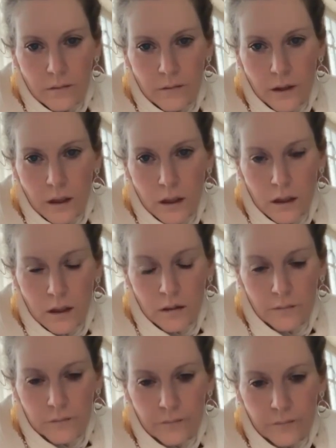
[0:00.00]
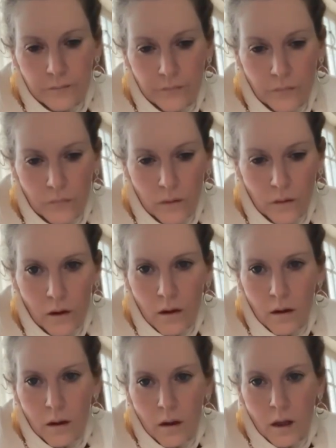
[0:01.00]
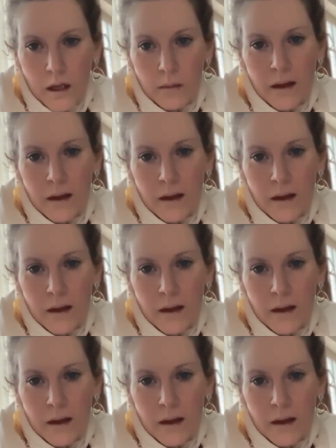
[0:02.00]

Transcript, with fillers: Yeah anyway